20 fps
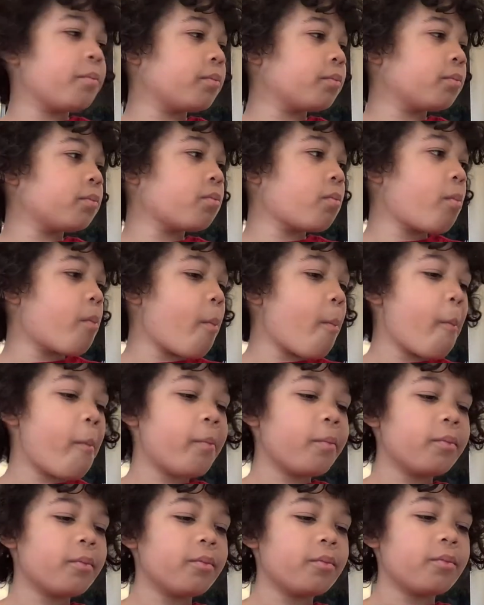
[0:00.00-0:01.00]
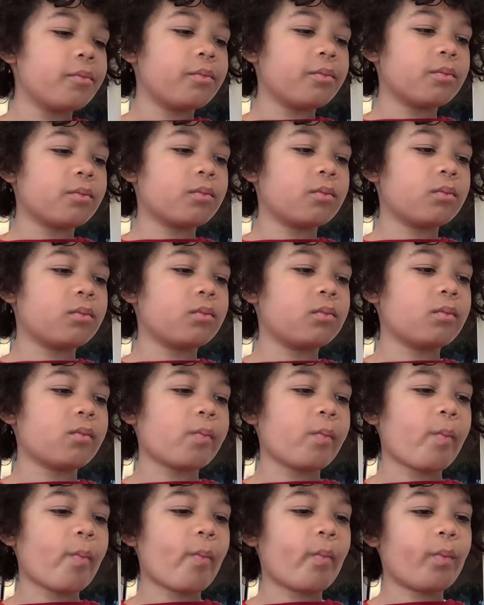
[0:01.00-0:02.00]

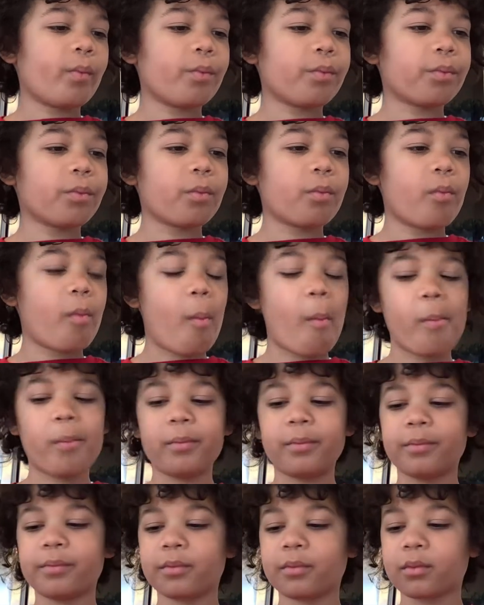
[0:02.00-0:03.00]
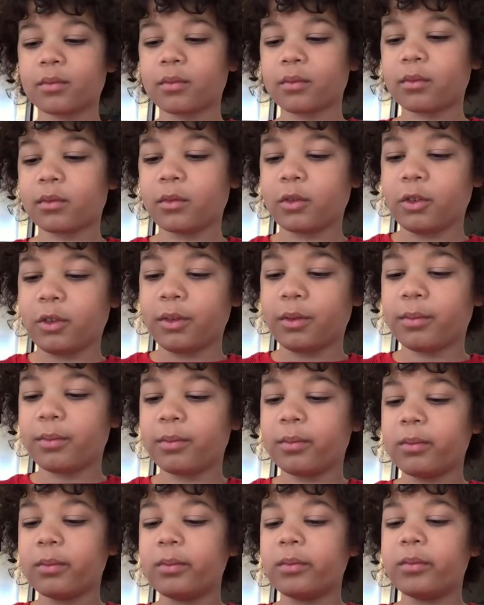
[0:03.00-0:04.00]

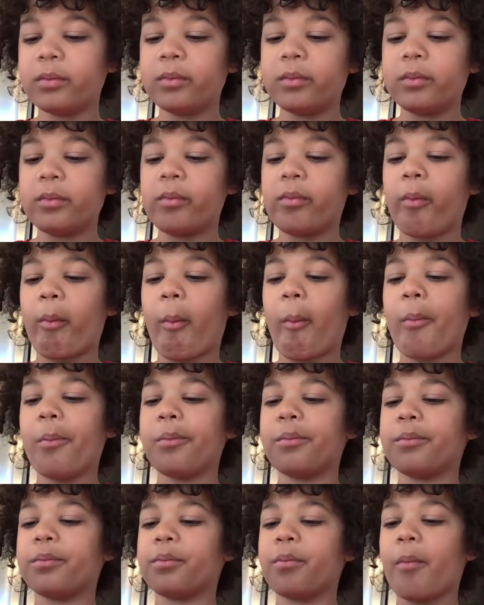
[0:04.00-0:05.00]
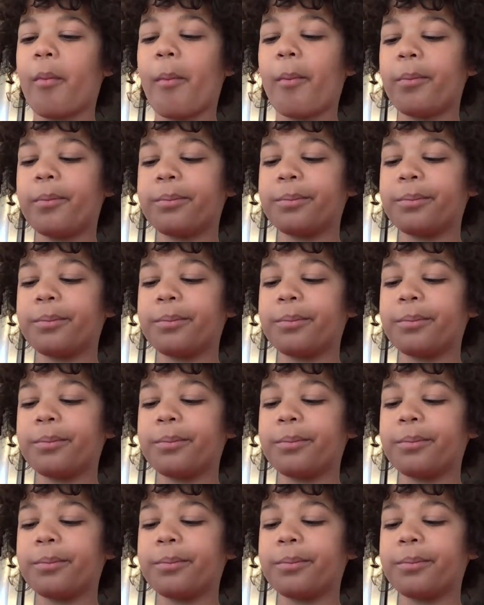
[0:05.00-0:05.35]
[no speech]